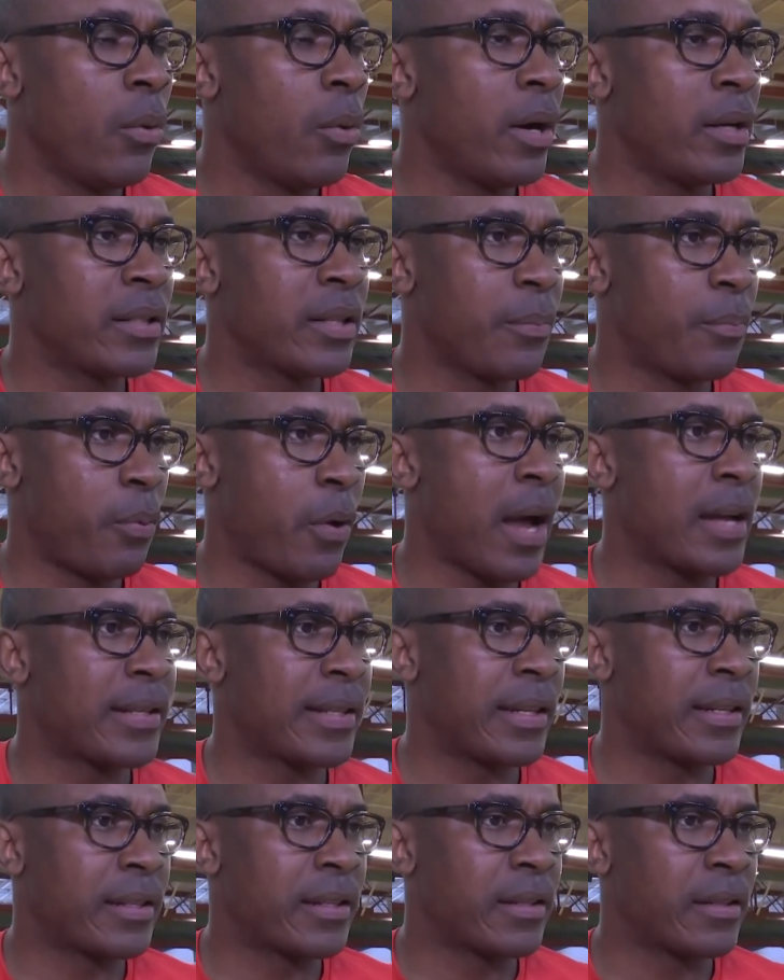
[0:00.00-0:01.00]
Well, it's a
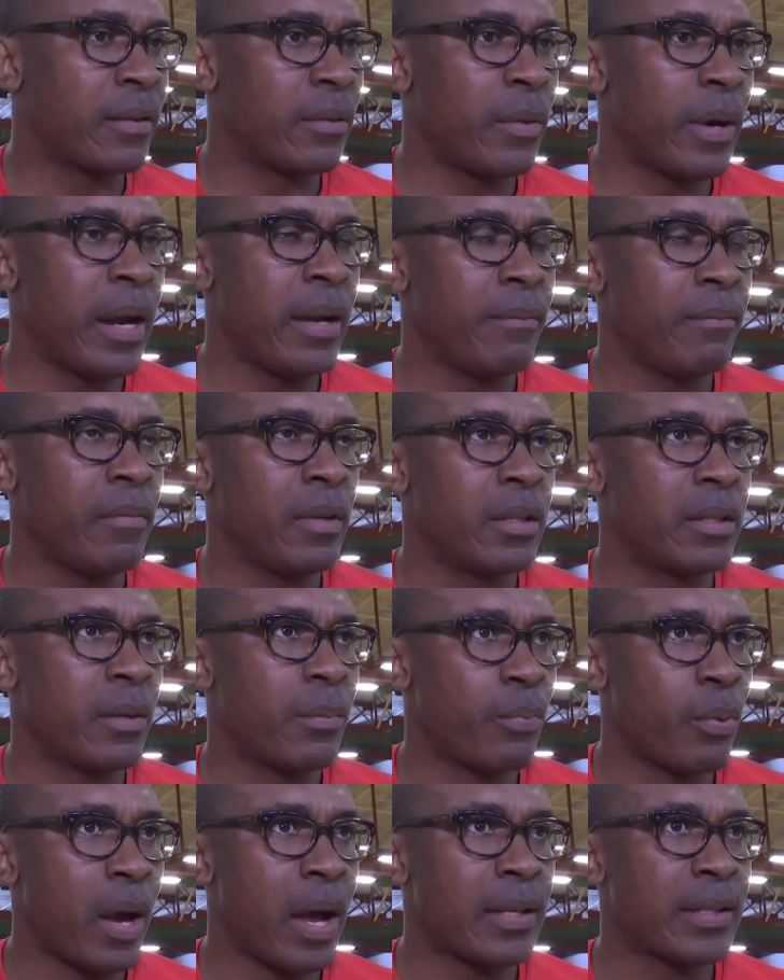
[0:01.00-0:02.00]
process, right? It's
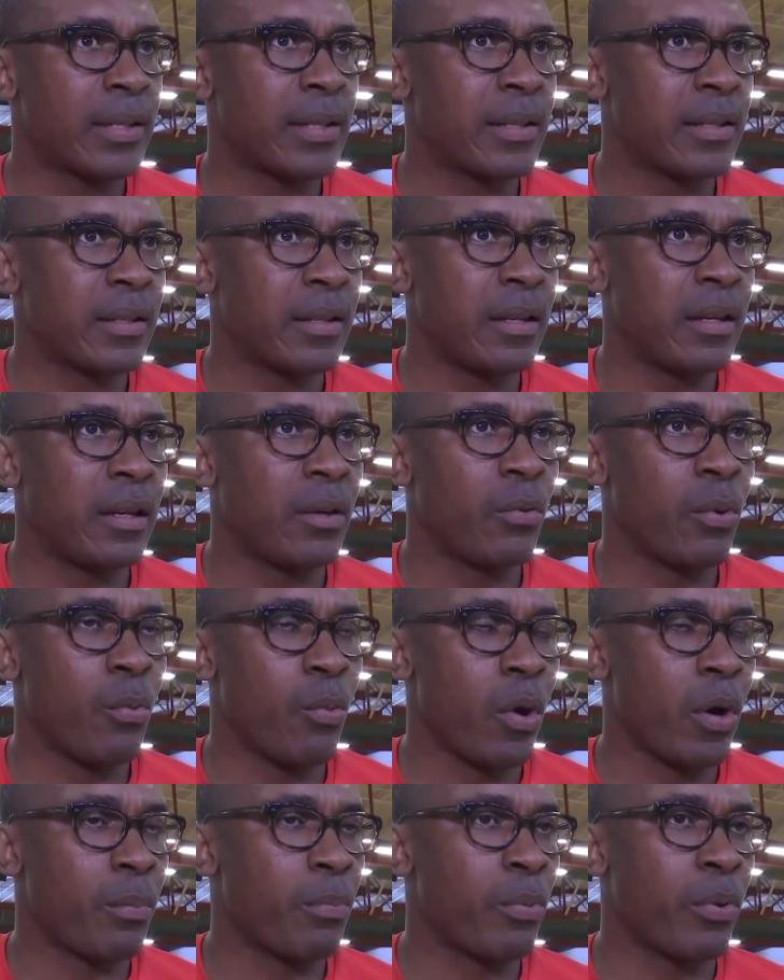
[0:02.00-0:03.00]
a process. We
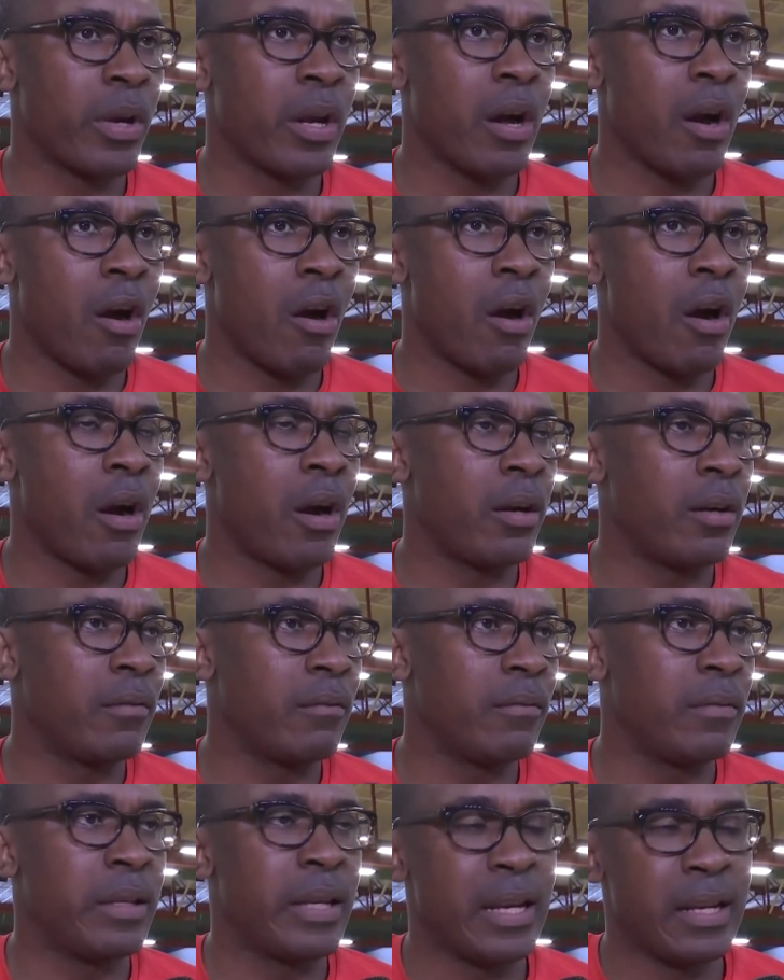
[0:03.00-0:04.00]
worked pretty hard
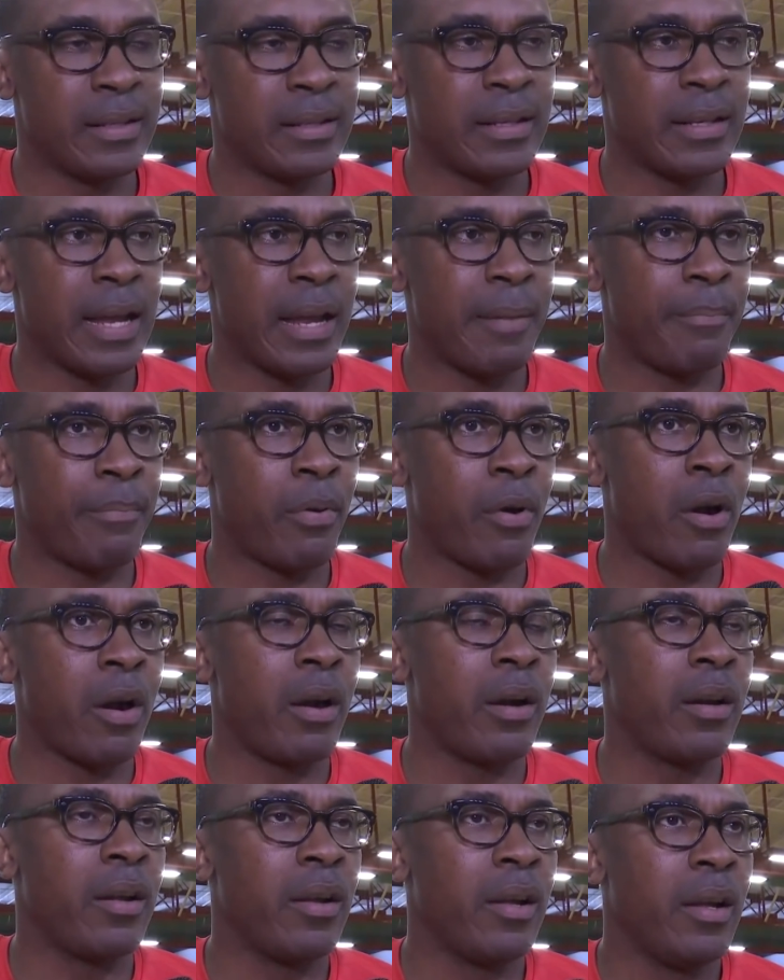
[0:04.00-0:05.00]
getting to that
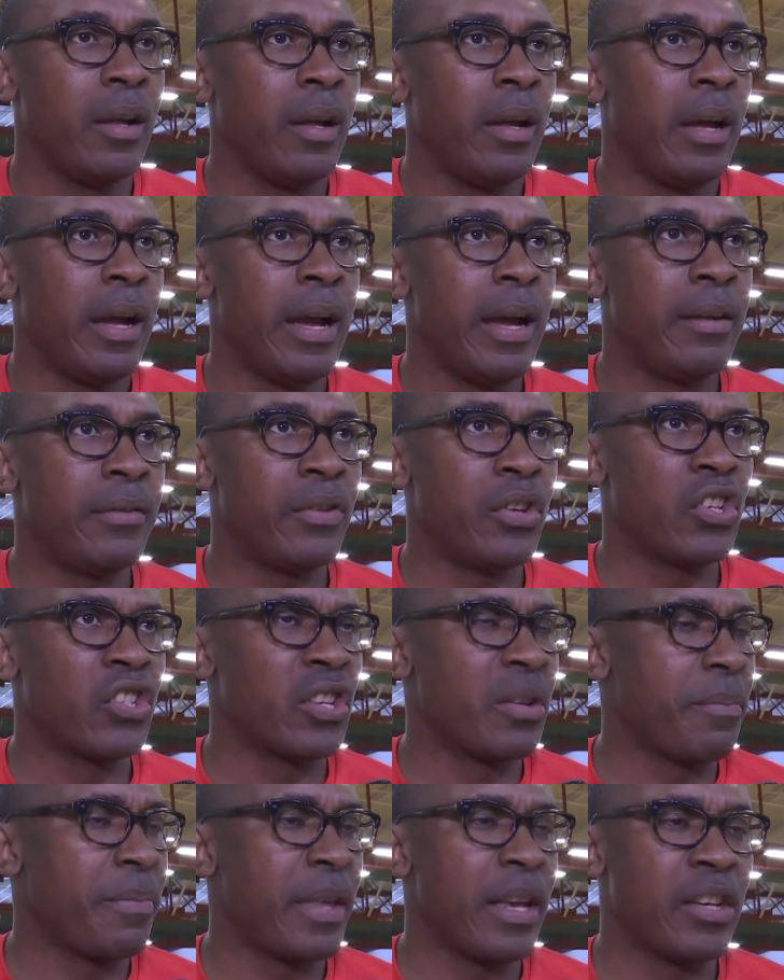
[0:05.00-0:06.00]
part, and there's
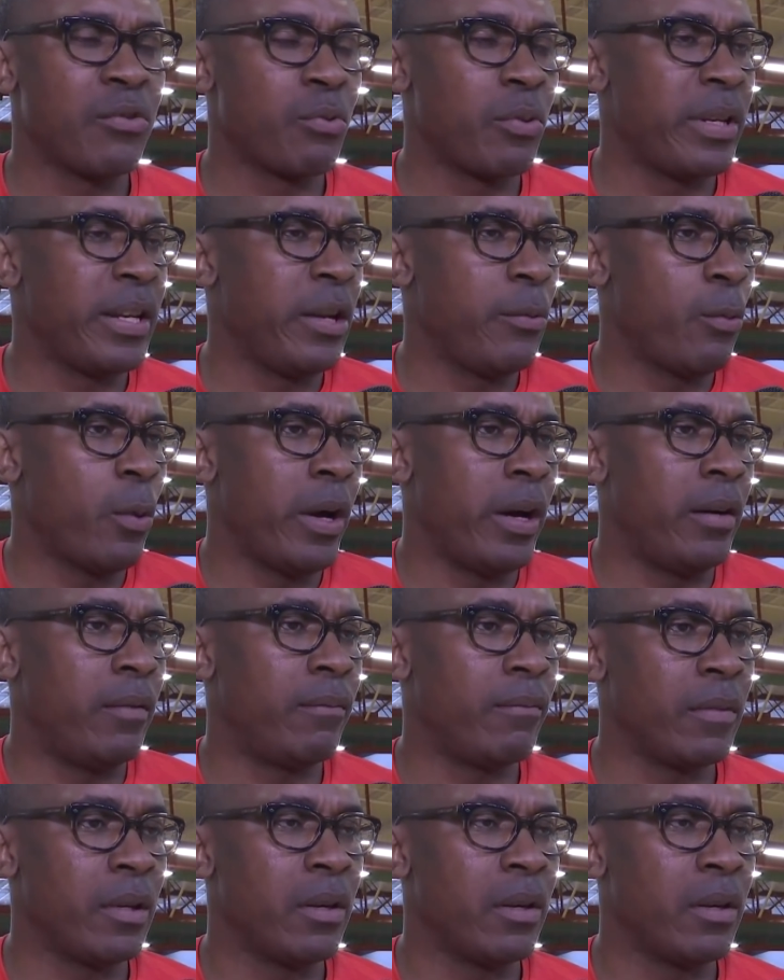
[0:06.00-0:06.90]
some things we did well.